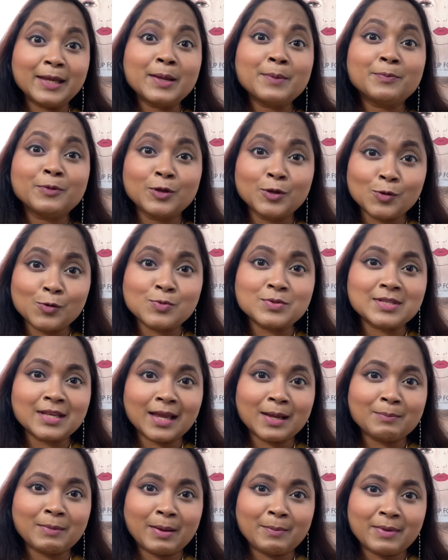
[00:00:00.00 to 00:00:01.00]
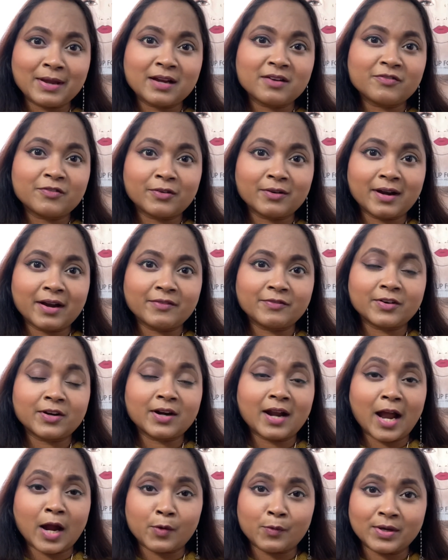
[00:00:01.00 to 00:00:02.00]
using my Makeup Forever
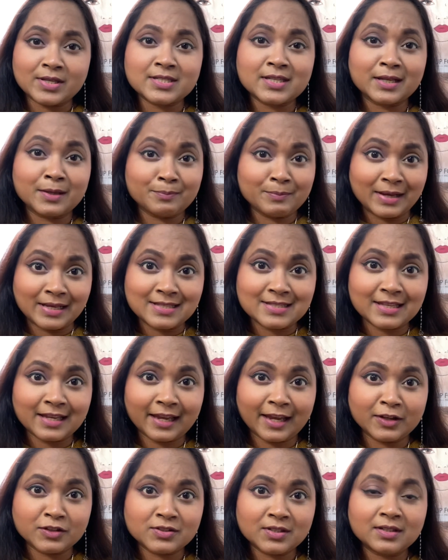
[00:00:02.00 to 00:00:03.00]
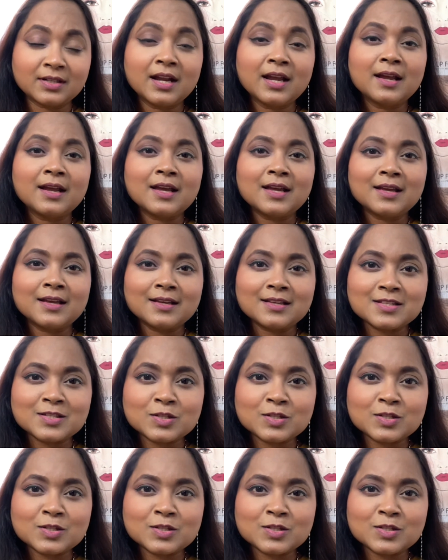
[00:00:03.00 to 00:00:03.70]
Aquaseal mixing agent so